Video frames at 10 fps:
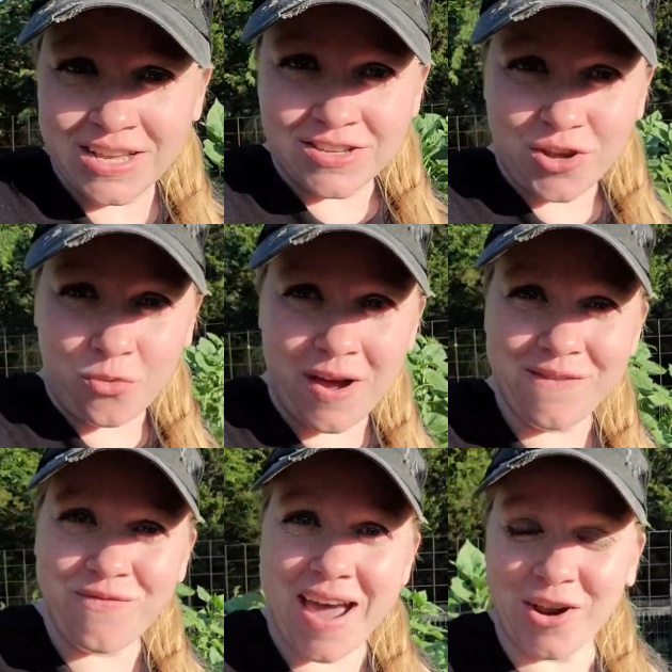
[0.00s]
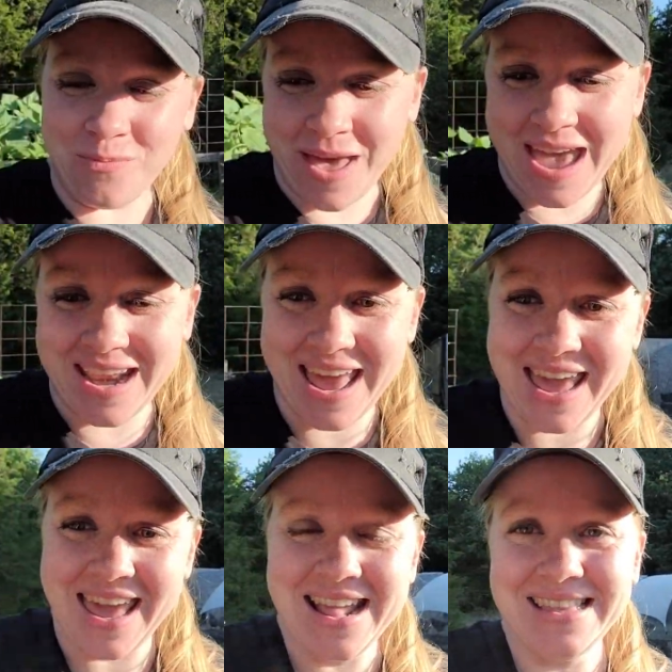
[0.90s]
So one final bed
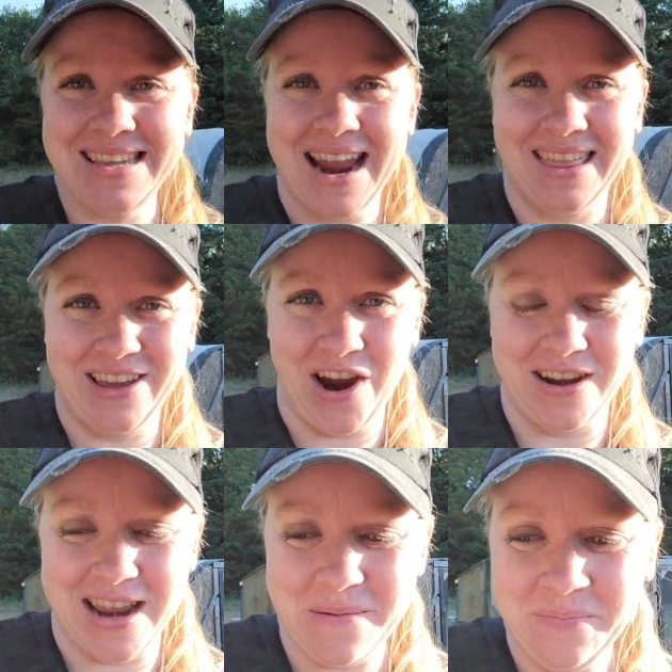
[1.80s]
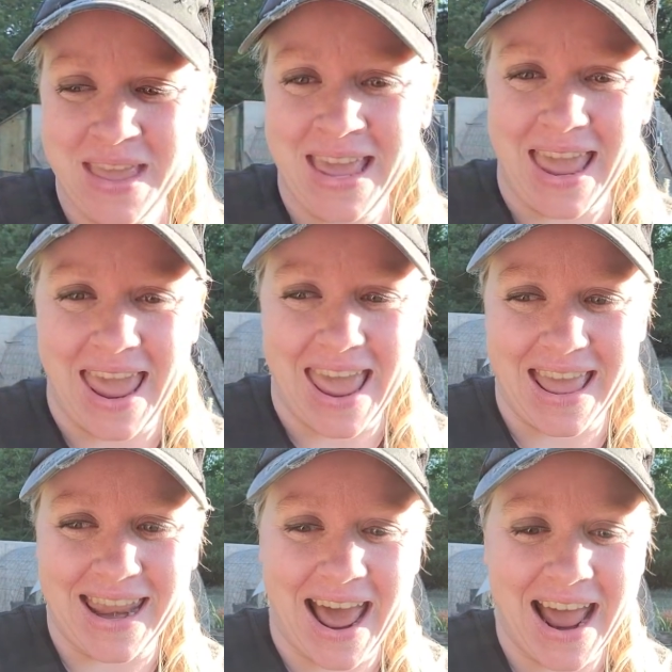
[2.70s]
inside the garden,
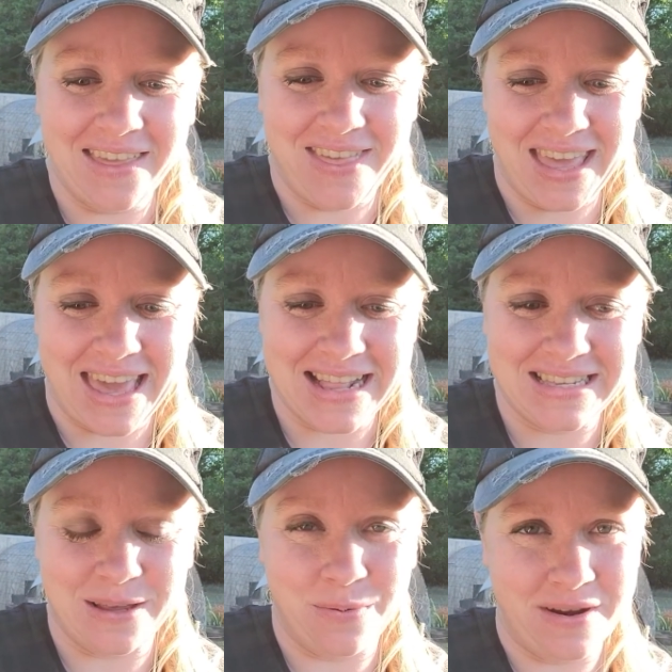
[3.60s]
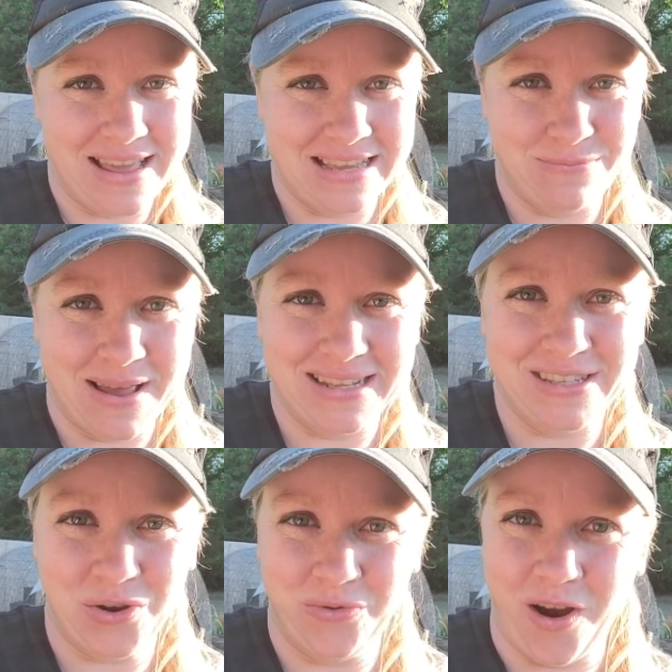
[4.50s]
and I think it's the prettiest bed
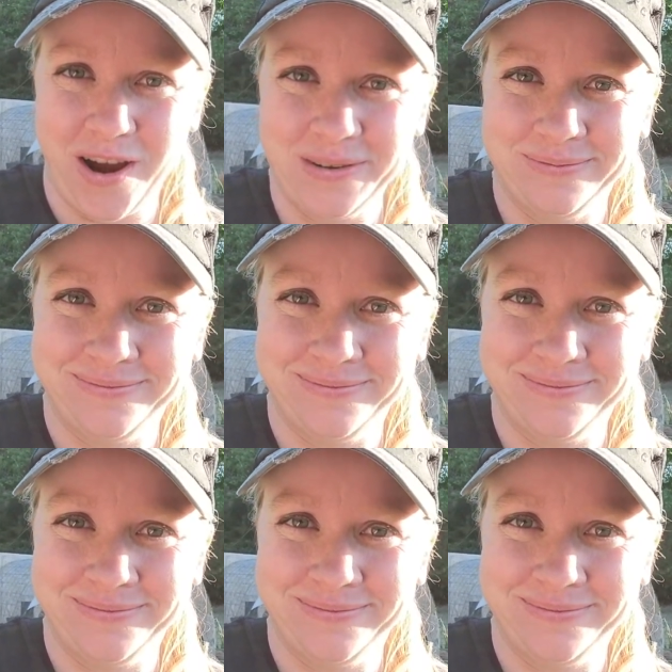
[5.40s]
so far.